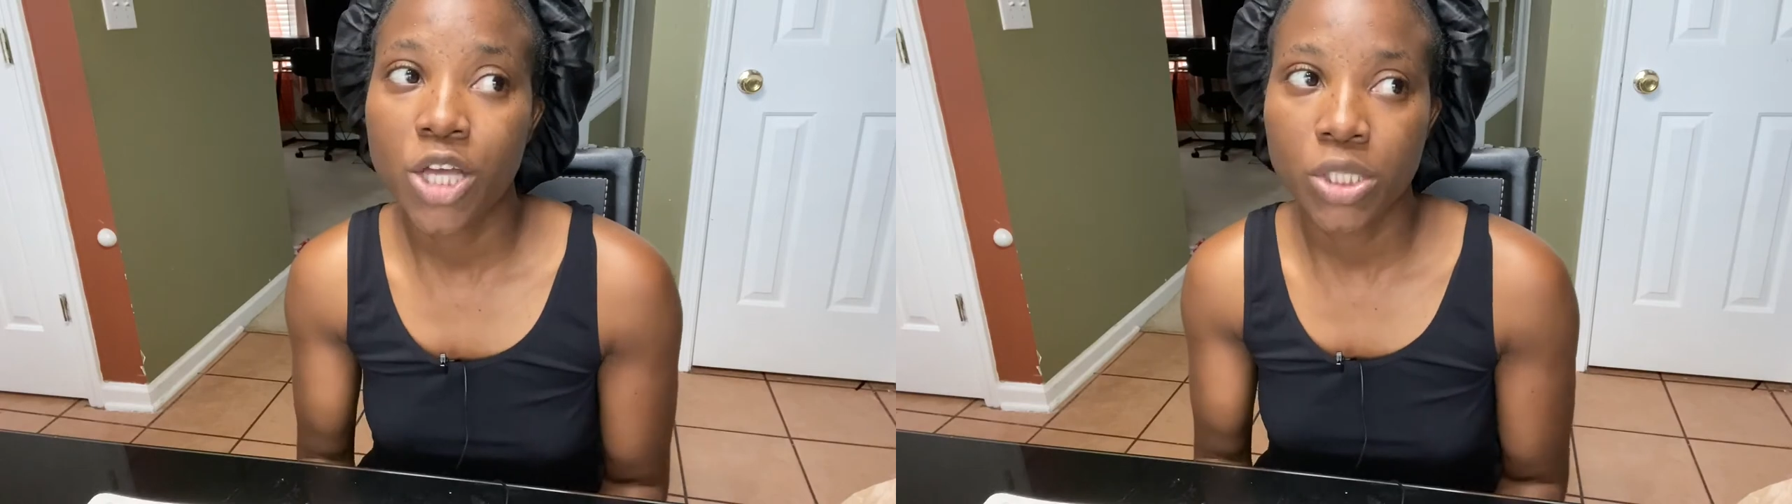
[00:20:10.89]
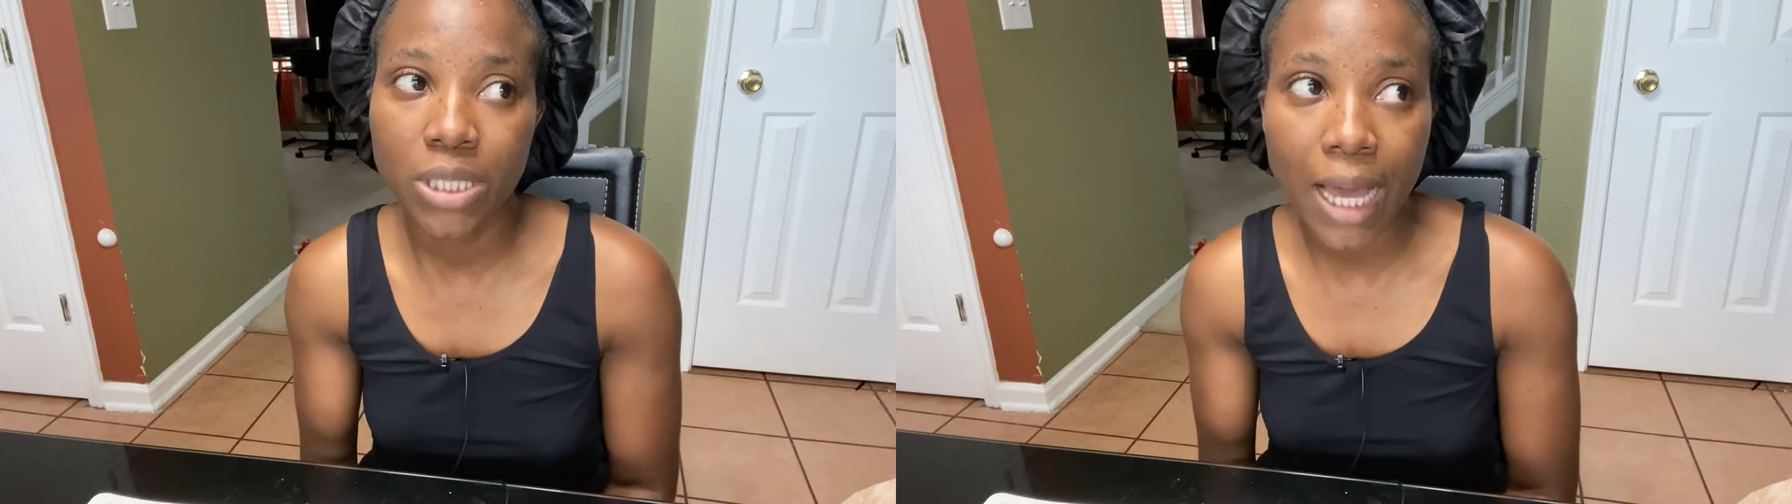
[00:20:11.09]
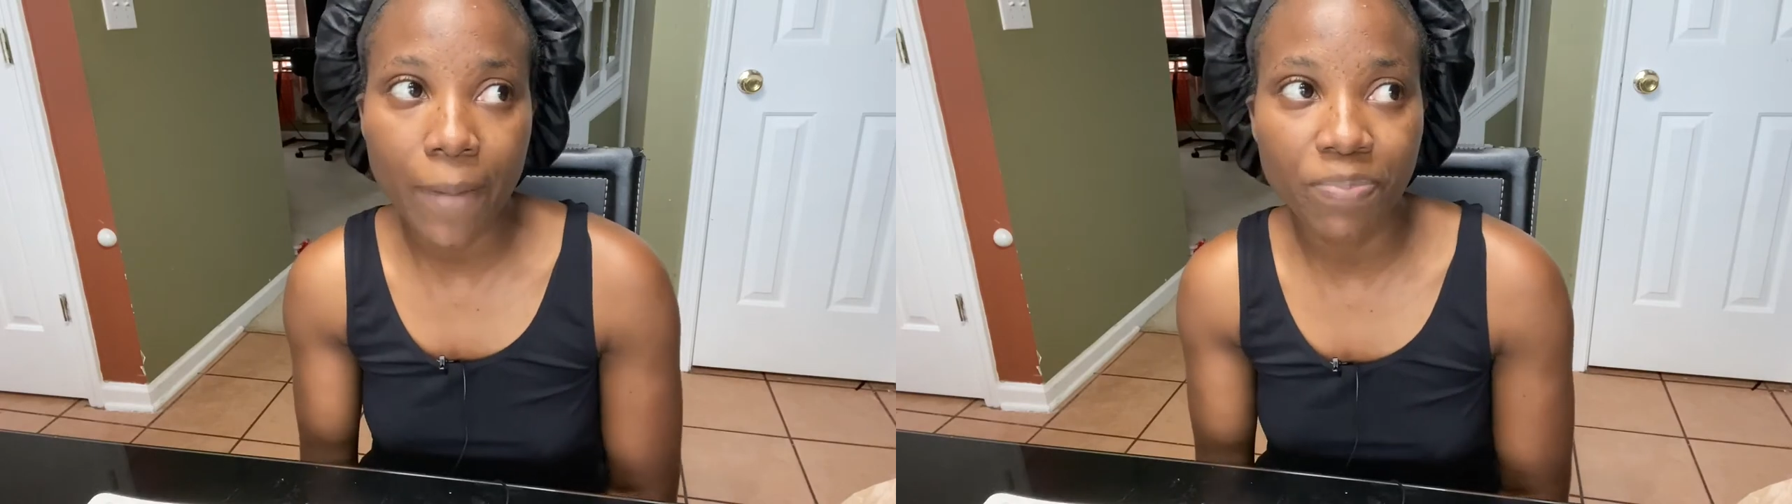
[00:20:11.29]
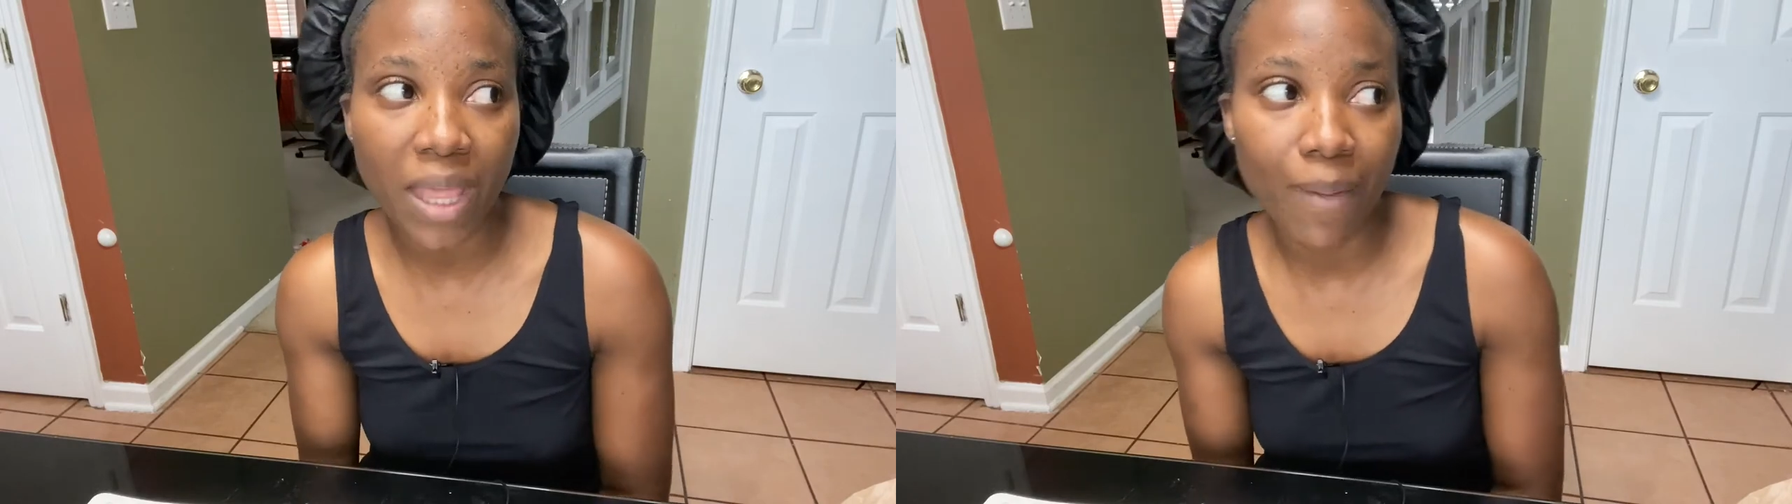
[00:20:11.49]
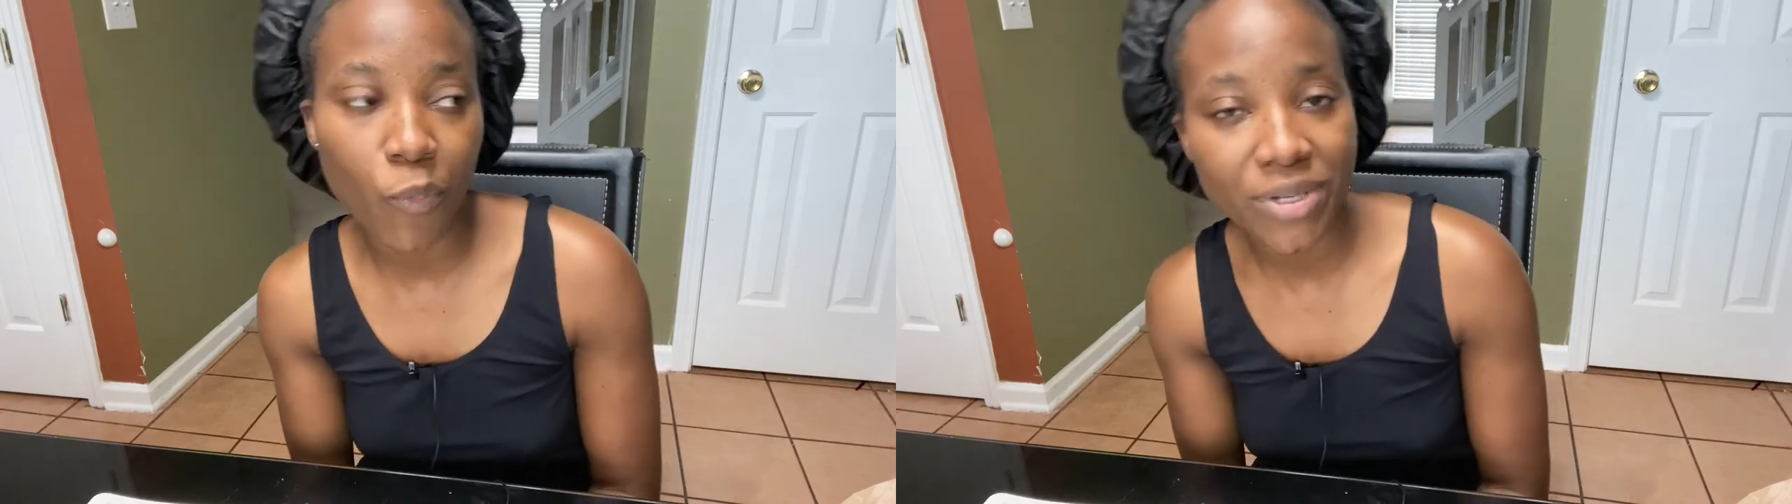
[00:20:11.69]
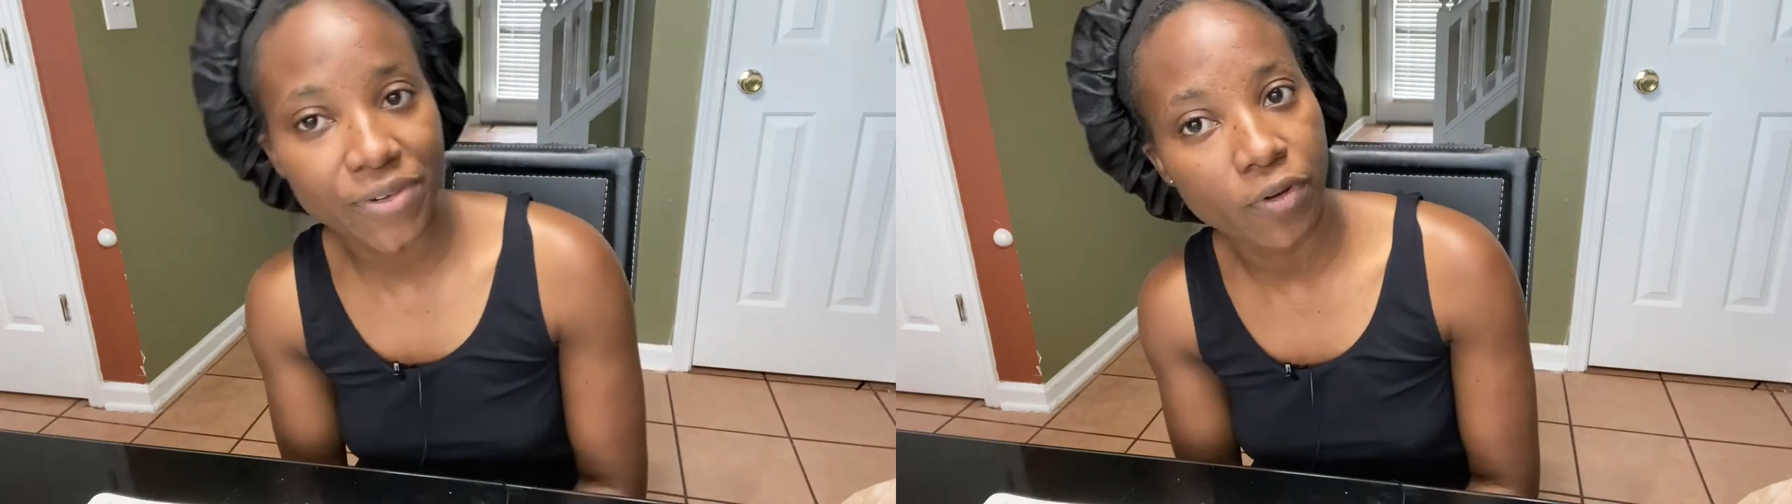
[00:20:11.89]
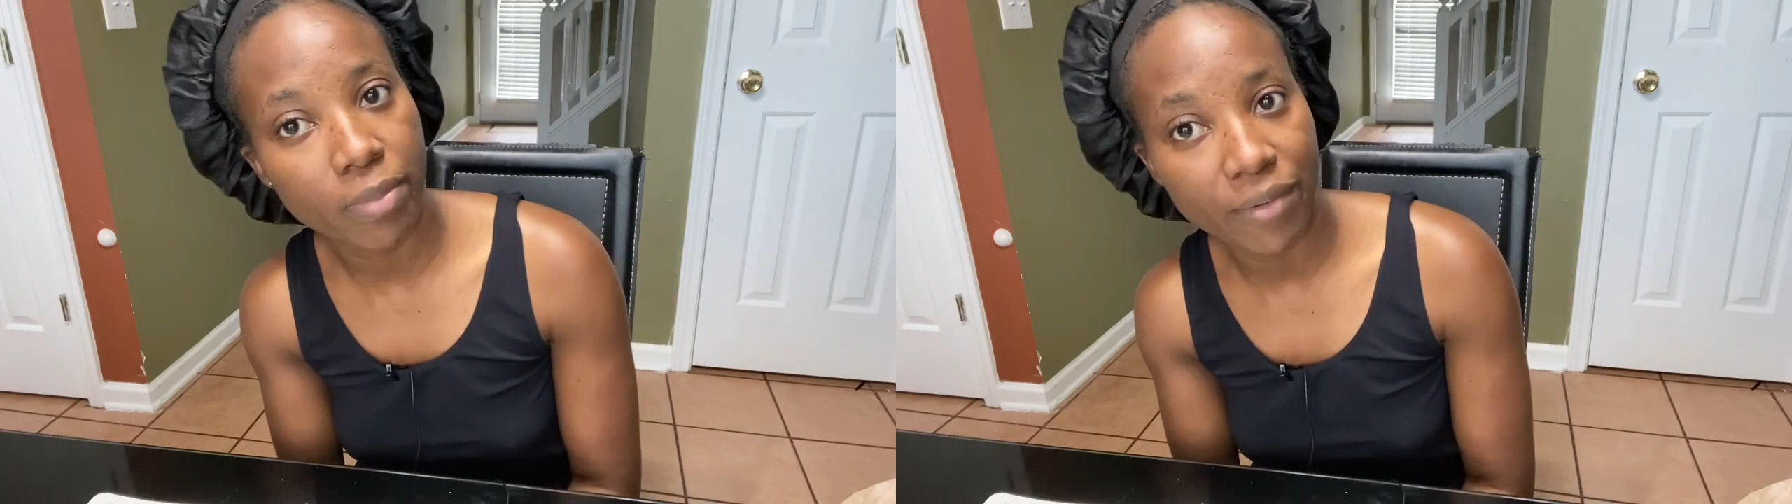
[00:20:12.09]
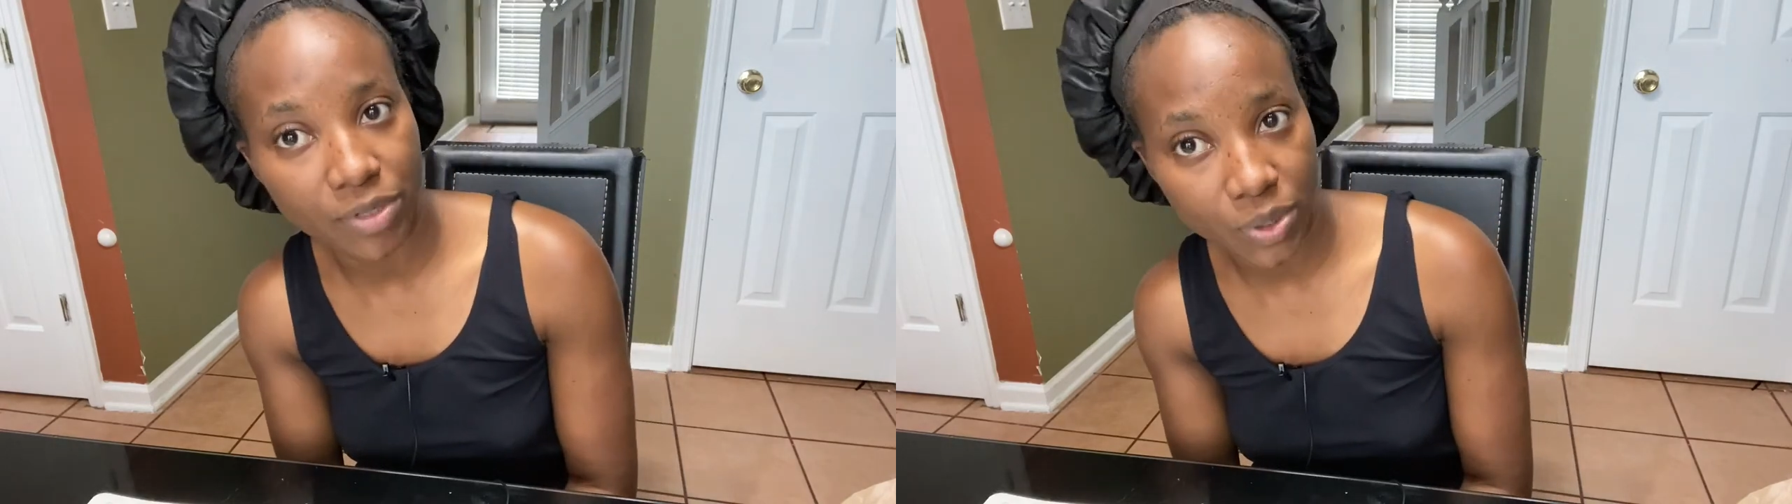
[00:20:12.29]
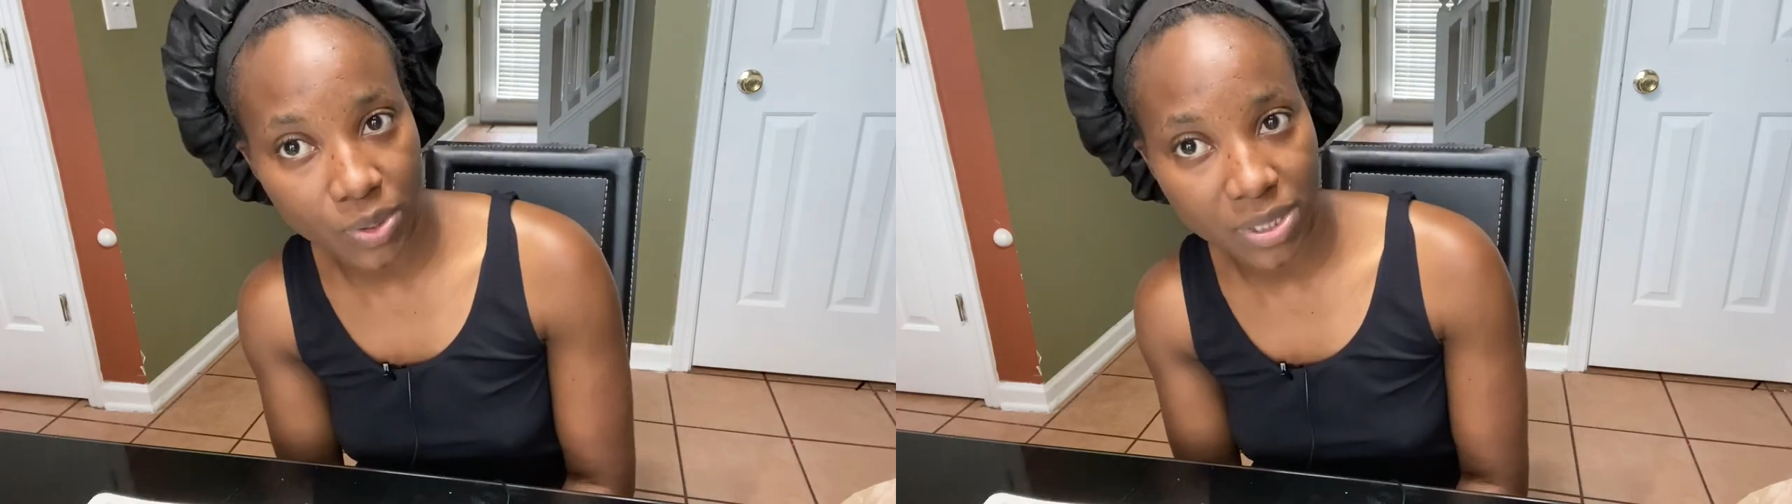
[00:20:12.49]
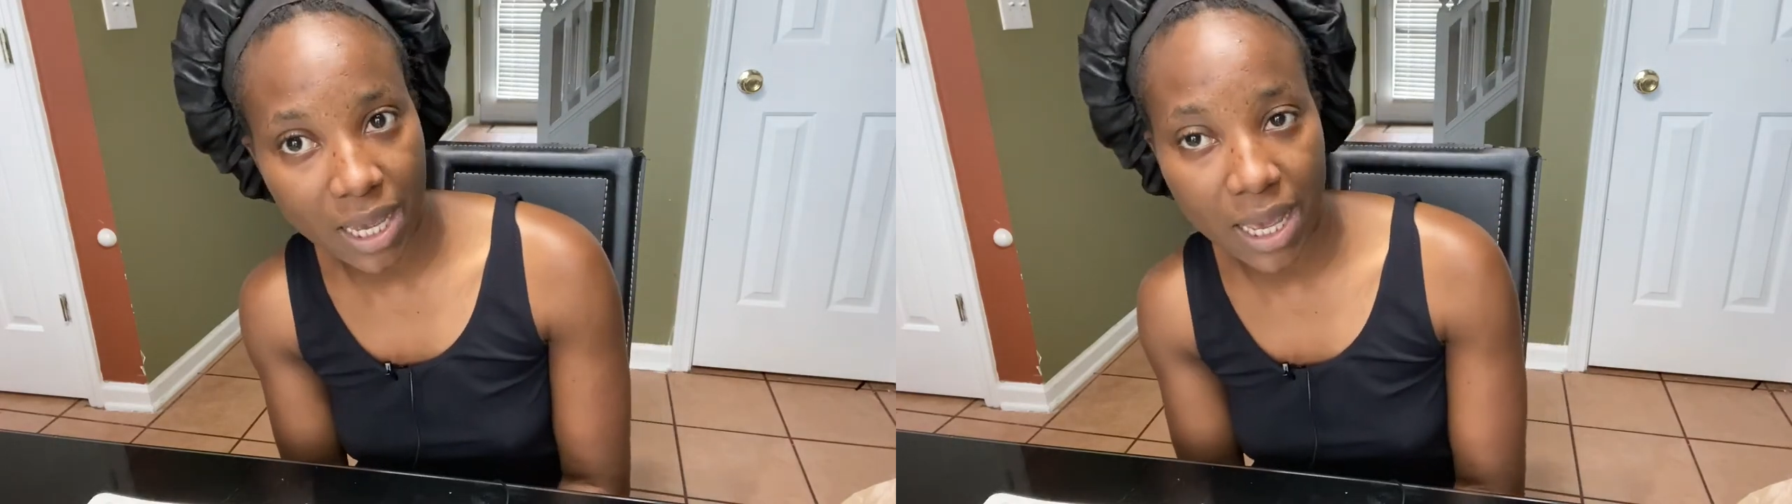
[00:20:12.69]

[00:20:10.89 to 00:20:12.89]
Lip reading: So now I'm waiting for my result.